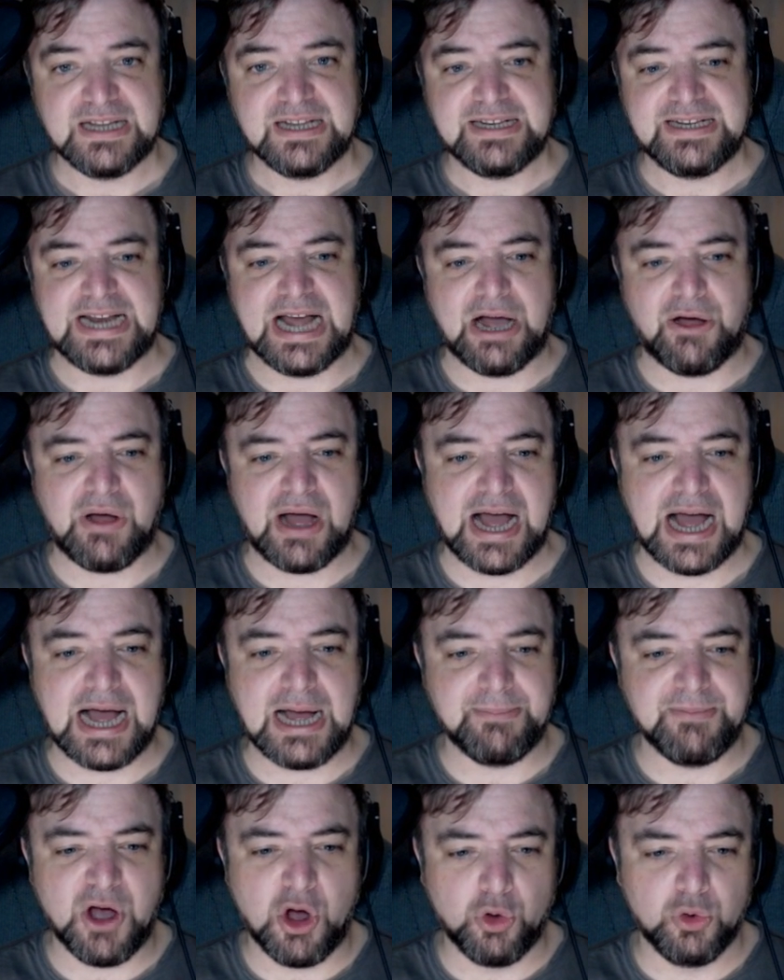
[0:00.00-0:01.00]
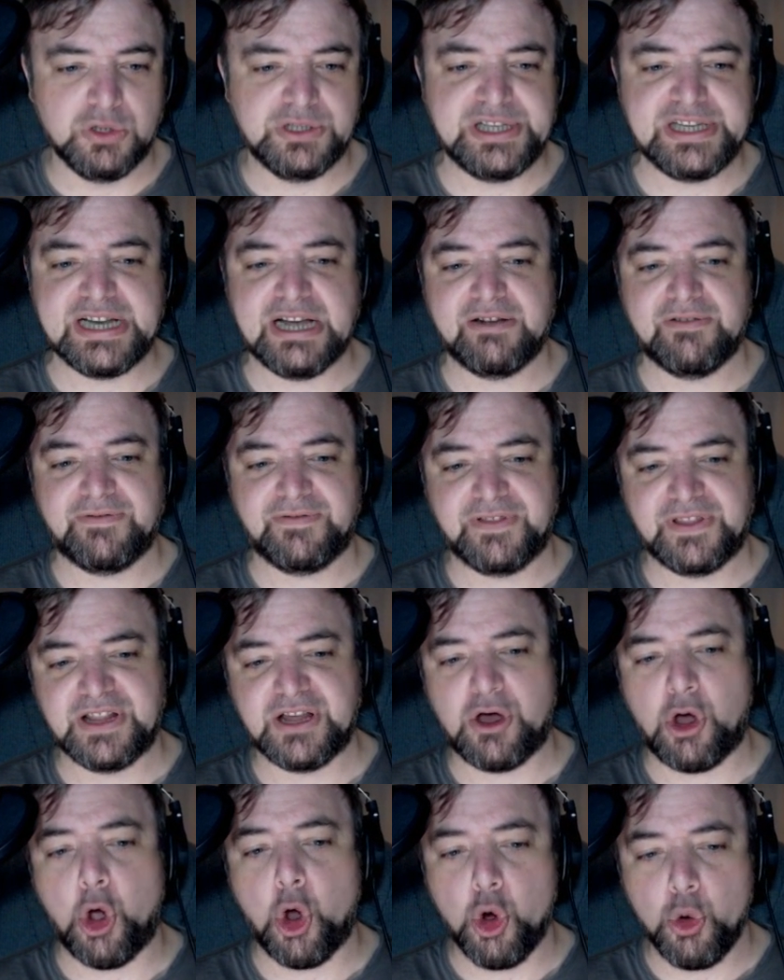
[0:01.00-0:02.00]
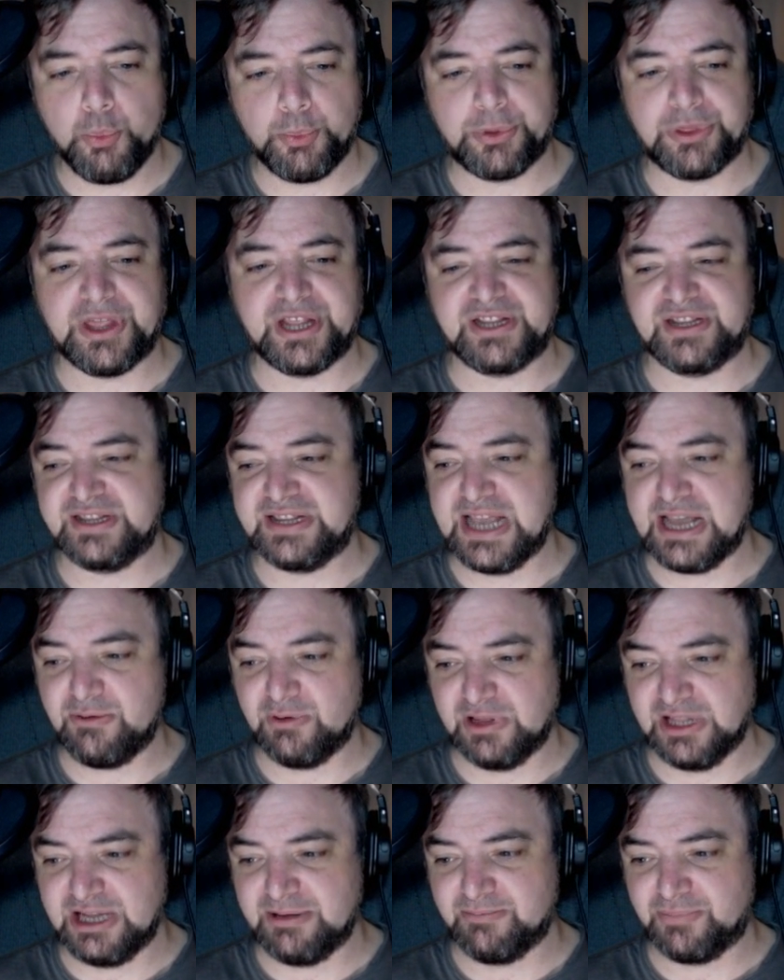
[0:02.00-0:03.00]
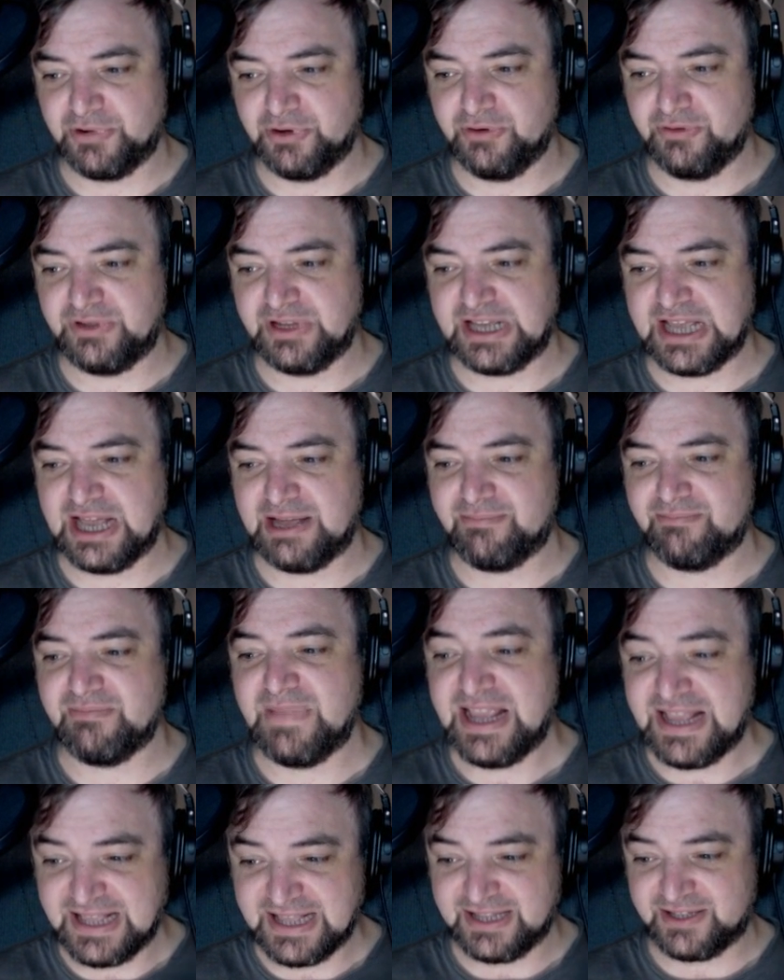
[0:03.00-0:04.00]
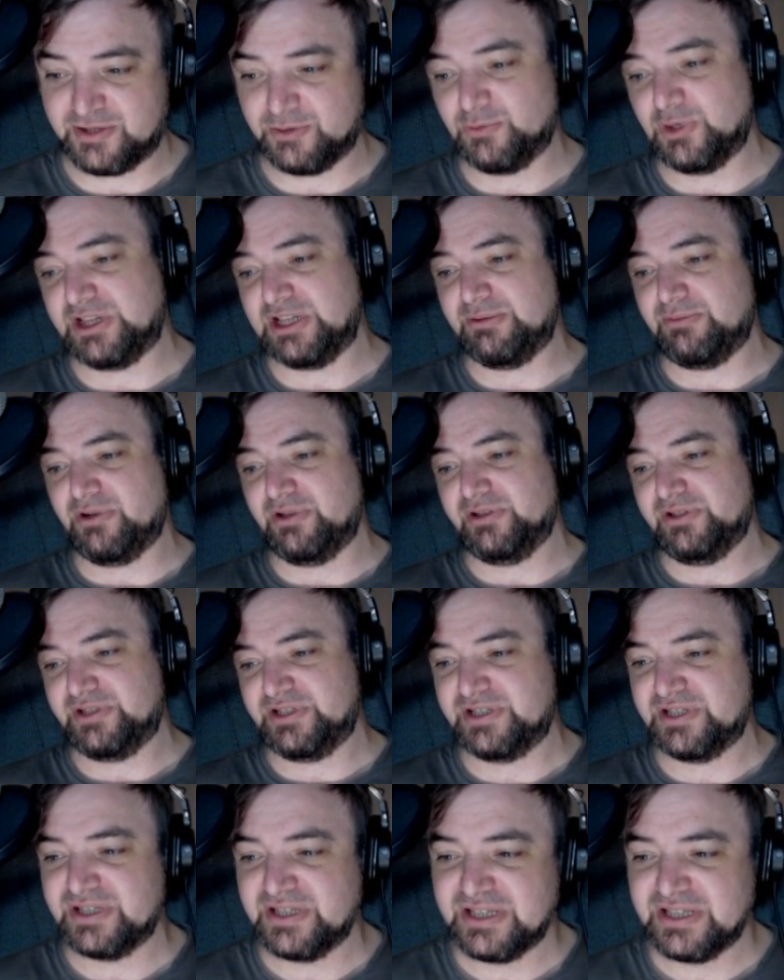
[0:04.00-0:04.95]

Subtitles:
Now, I'm holding out for the hope that they will improve the game, make it to what they want.